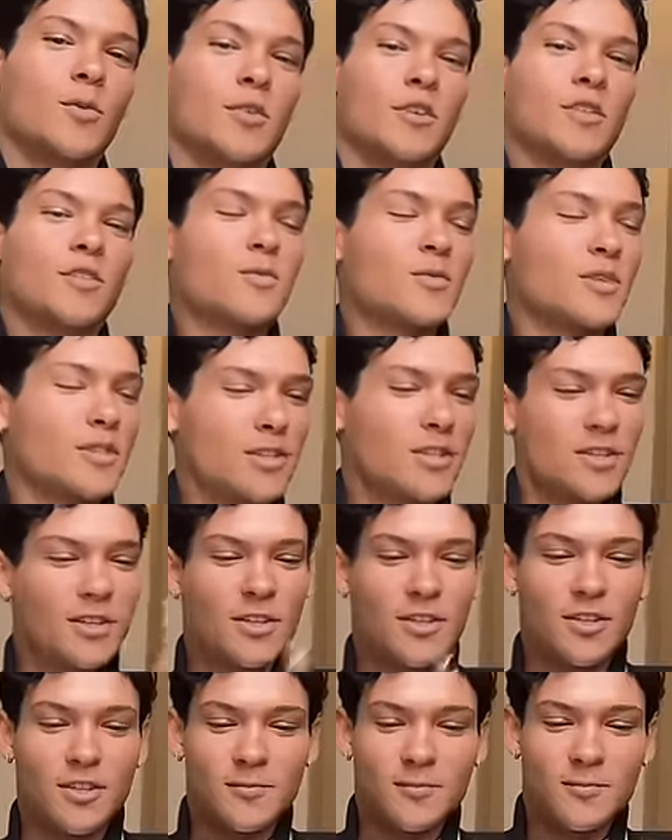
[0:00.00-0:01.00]
Oh, this one is
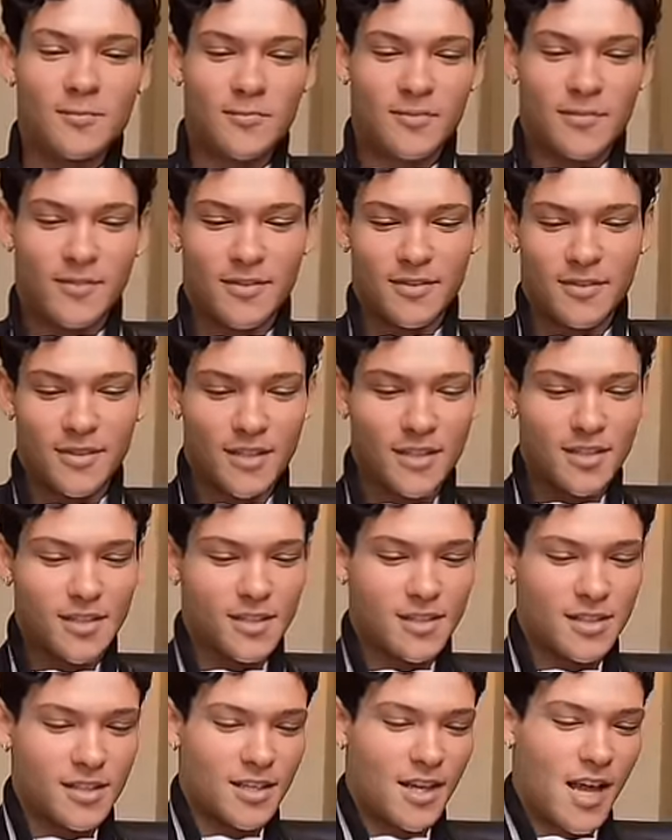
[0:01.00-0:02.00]
good.
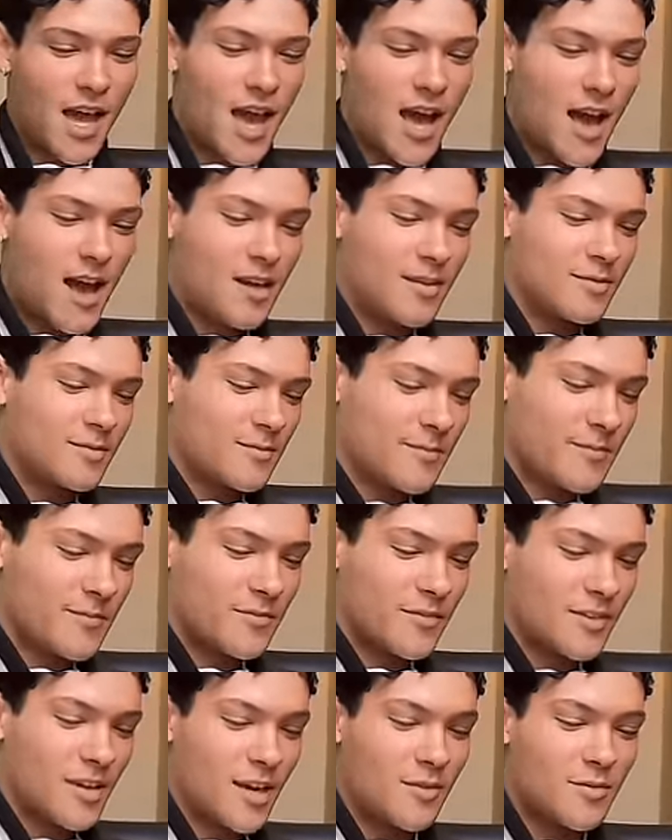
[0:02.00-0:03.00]
This is the, yeah.
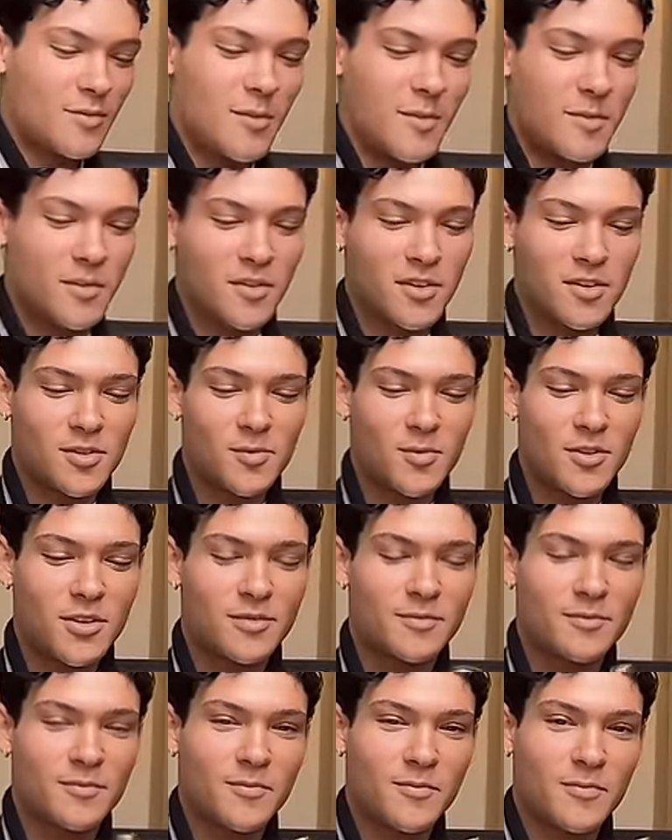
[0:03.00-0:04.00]
I remember this
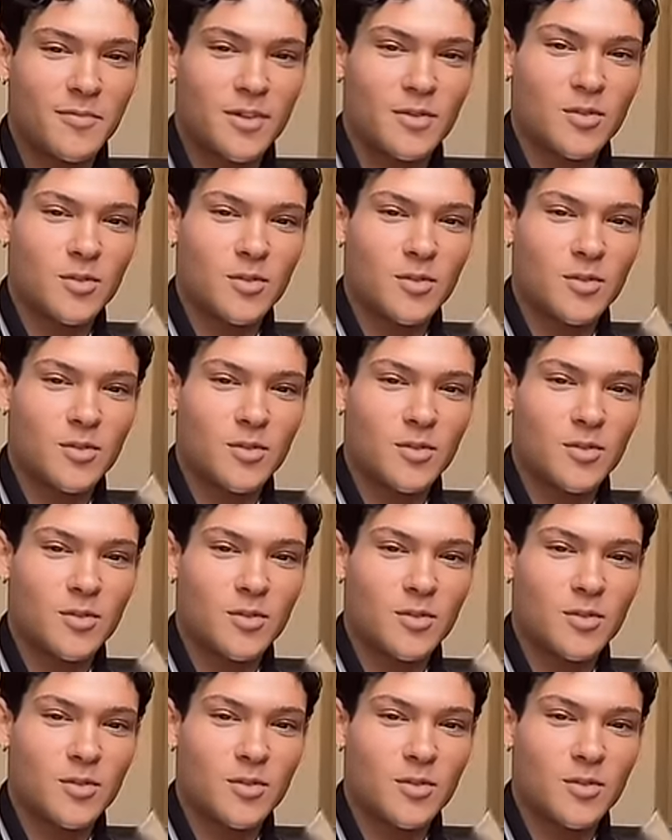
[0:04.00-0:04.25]
one.